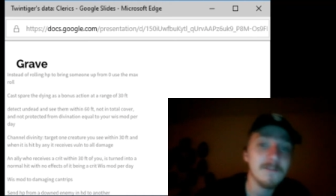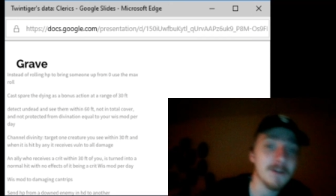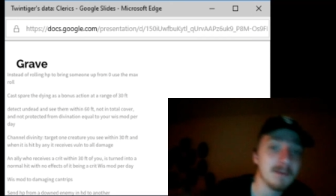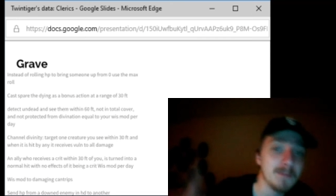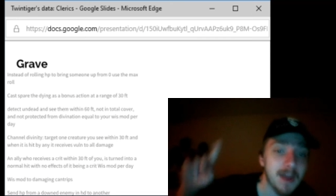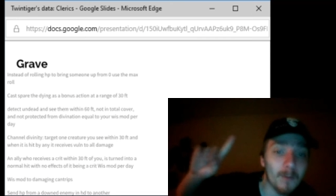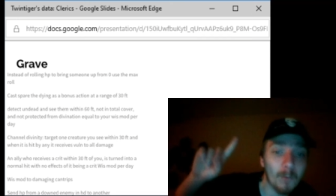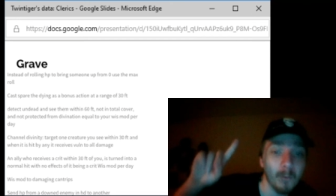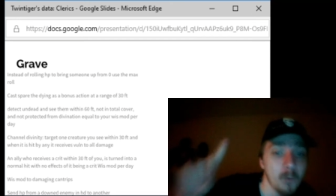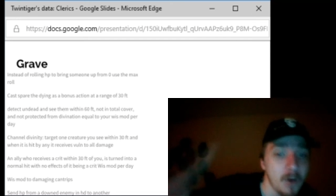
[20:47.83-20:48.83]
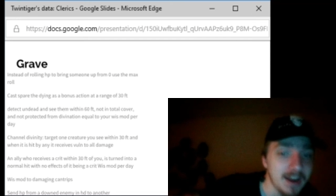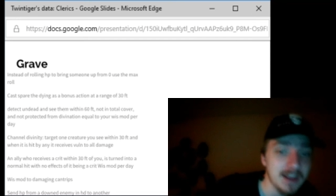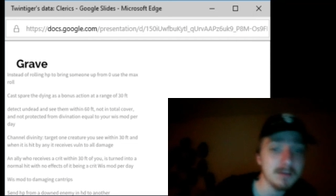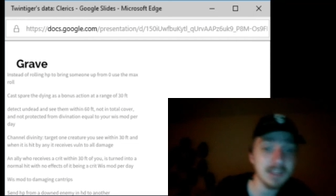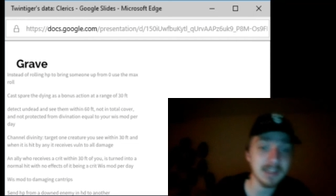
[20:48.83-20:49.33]
from that one
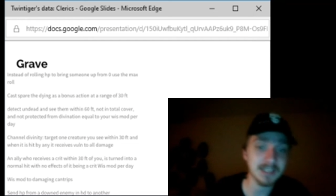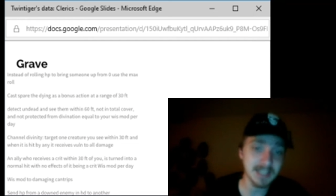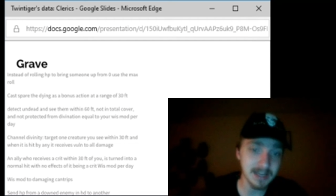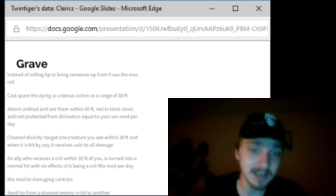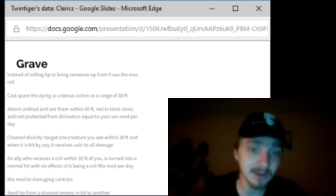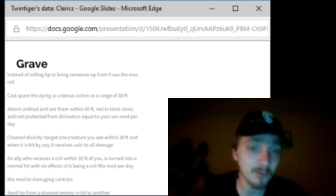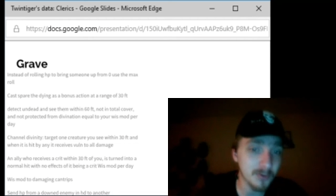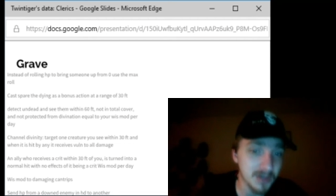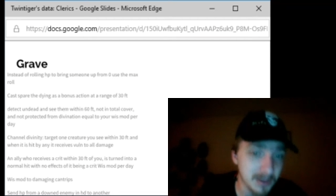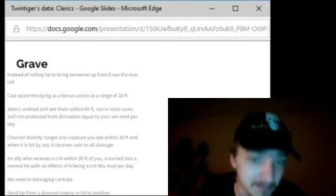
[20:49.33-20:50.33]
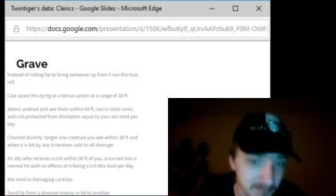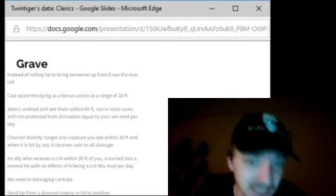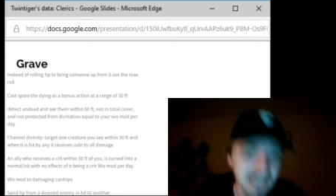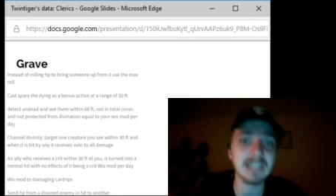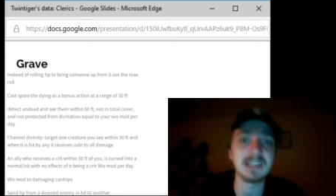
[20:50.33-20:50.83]
enemy that's hitting it
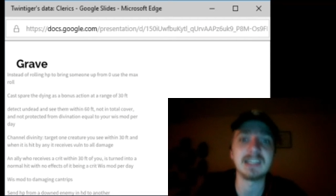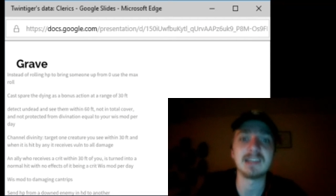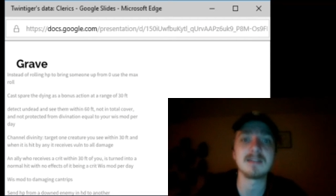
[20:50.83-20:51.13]
immediately.